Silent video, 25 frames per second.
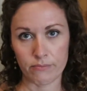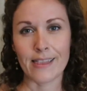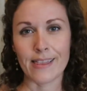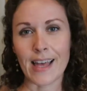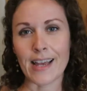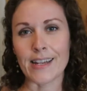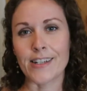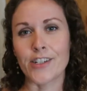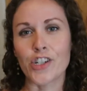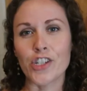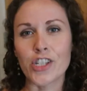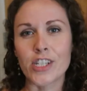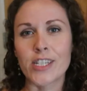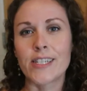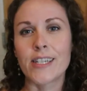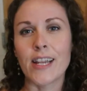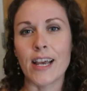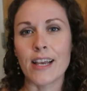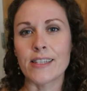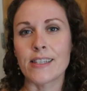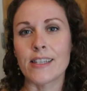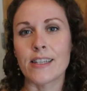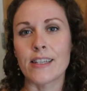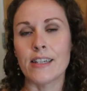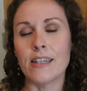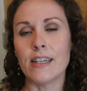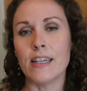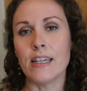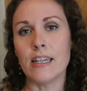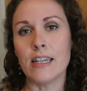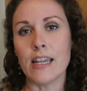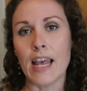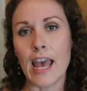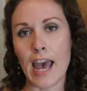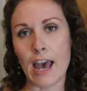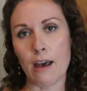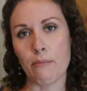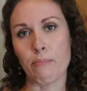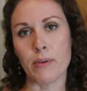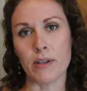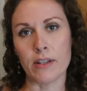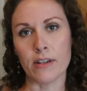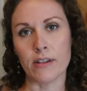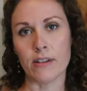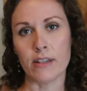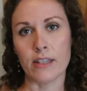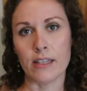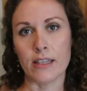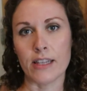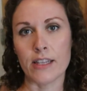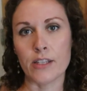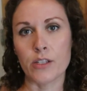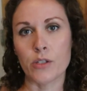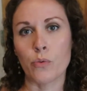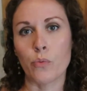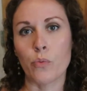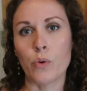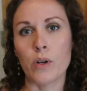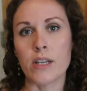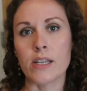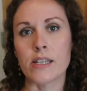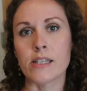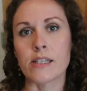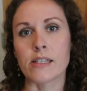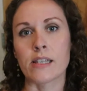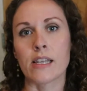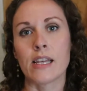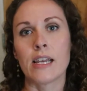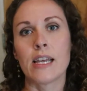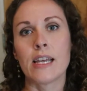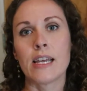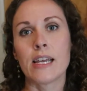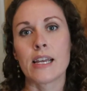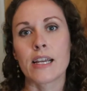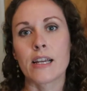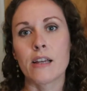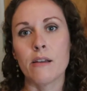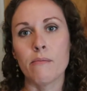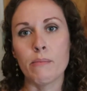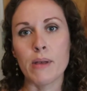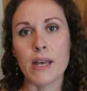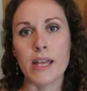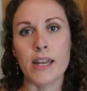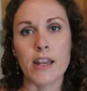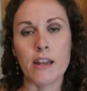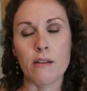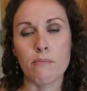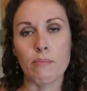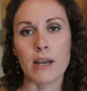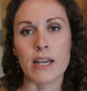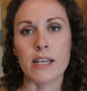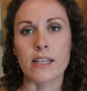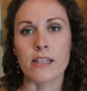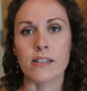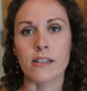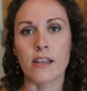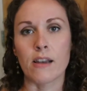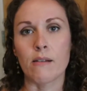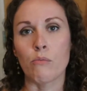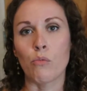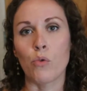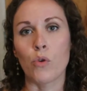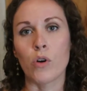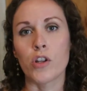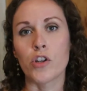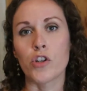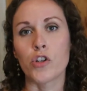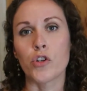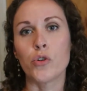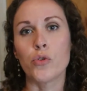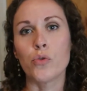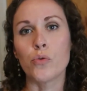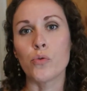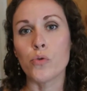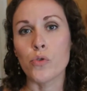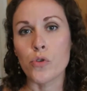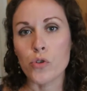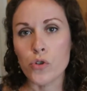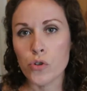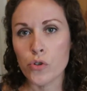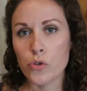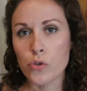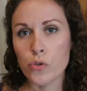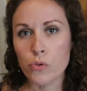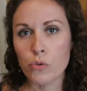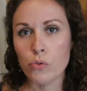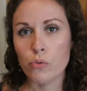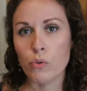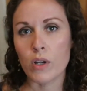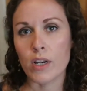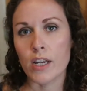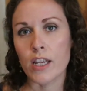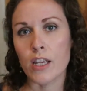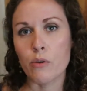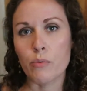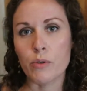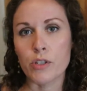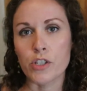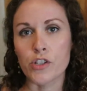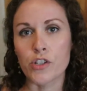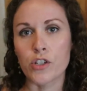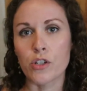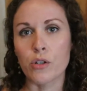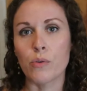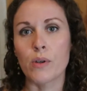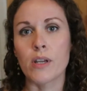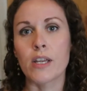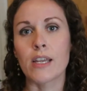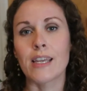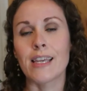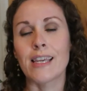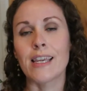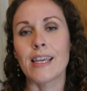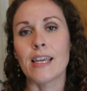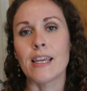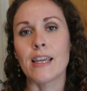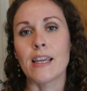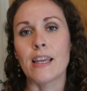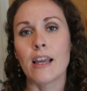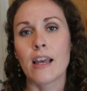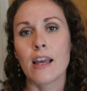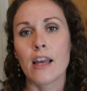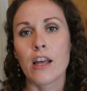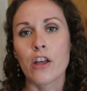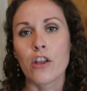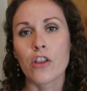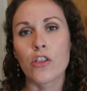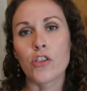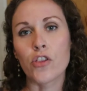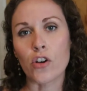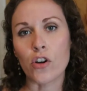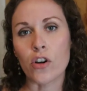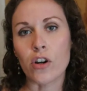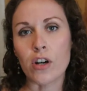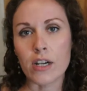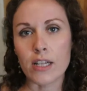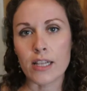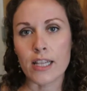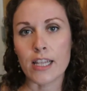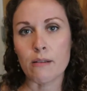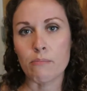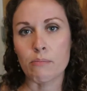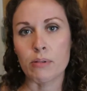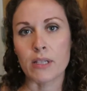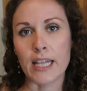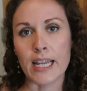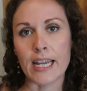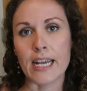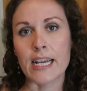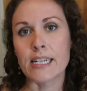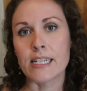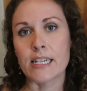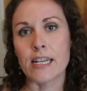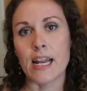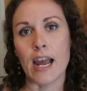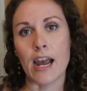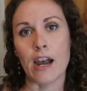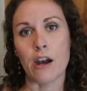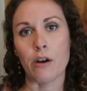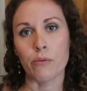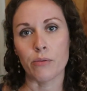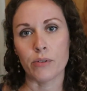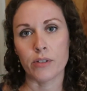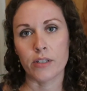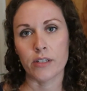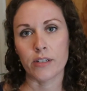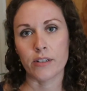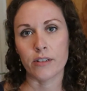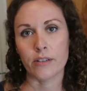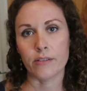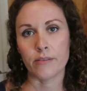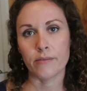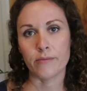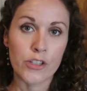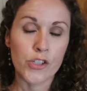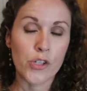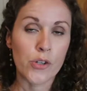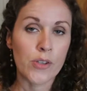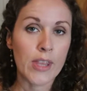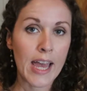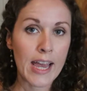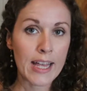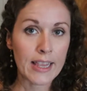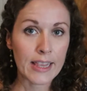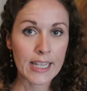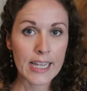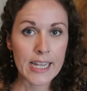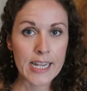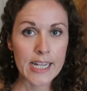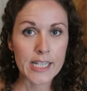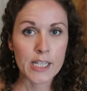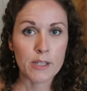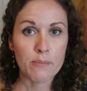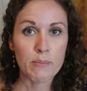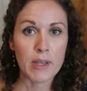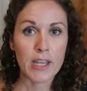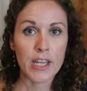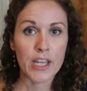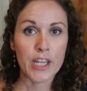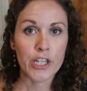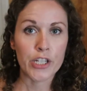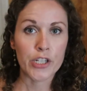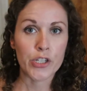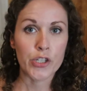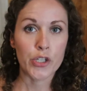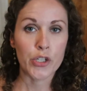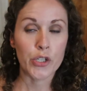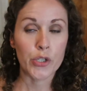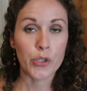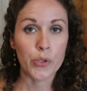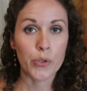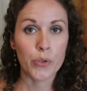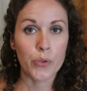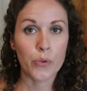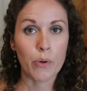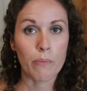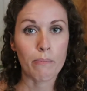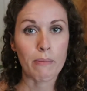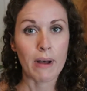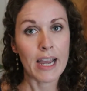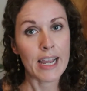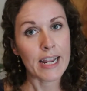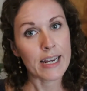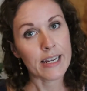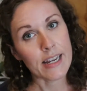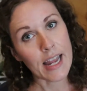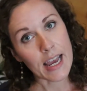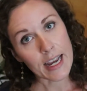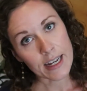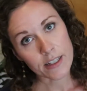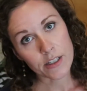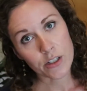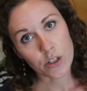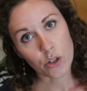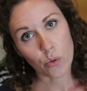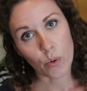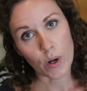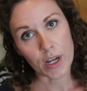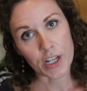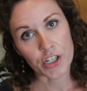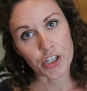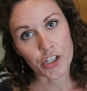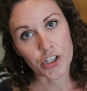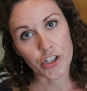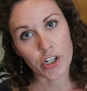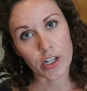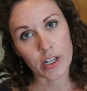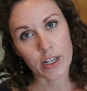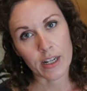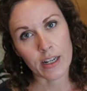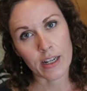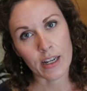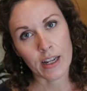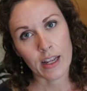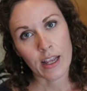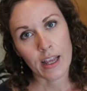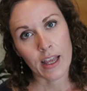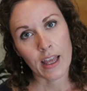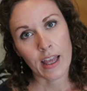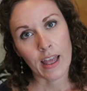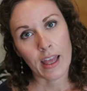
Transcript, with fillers: That just doesn't happen. This was committed by someone who knew what he was doing. He thoroughly planned it out. So that leads me to my next question,